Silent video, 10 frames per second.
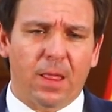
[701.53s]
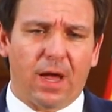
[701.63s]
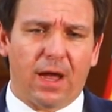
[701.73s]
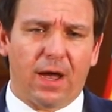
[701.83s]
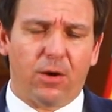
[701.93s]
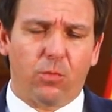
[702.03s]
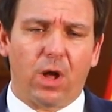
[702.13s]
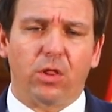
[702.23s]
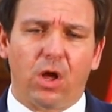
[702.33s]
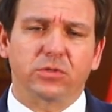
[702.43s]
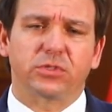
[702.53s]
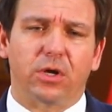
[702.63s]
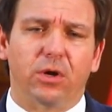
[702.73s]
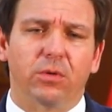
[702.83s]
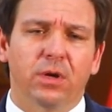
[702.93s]
while
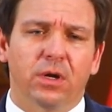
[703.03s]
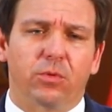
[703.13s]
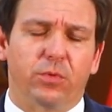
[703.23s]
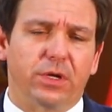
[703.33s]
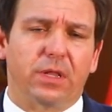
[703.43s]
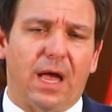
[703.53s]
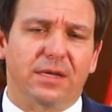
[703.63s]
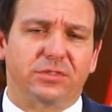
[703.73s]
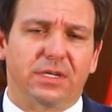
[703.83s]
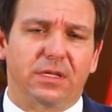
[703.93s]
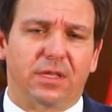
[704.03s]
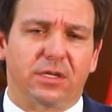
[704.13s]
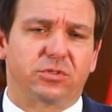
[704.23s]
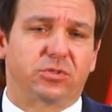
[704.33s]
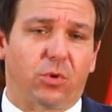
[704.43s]
also realizing the
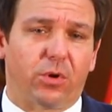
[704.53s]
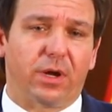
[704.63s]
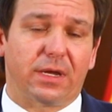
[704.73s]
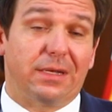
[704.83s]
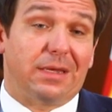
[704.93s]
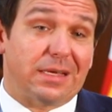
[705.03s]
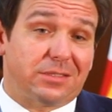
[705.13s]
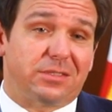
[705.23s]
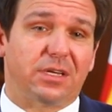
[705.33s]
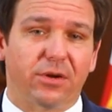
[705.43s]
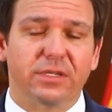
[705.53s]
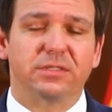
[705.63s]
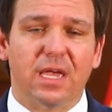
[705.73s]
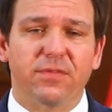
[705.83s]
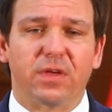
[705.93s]
historic and necessary
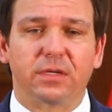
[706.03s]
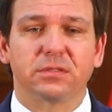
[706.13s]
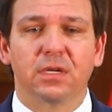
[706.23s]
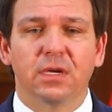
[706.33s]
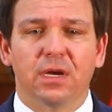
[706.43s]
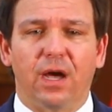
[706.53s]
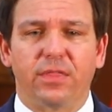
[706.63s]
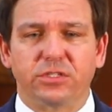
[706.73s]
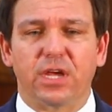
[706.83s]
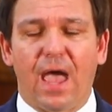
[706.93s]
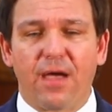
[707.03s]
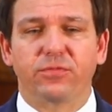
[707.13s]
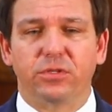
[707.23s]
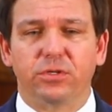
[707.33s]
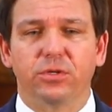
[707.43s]
savings uh, that you have
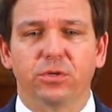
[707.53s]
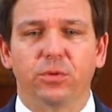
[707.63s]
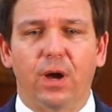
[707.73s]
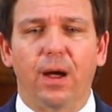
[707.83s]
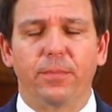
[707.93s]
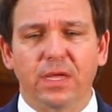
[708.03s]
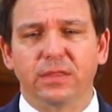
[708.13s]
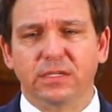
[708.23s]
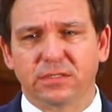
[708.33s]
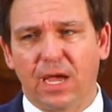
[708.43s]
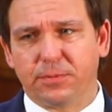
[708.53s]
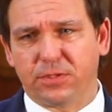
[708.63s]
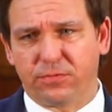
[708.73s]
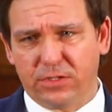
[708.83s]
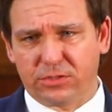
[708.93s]
to do um, in these types
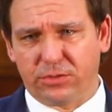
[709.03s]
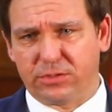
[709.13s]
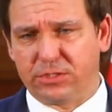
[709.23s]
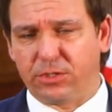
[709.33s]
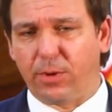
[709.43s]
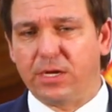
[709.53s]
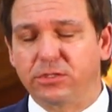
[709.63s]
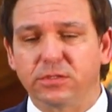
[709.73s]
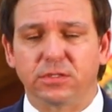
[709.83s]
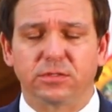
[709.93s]
of fiscal situations.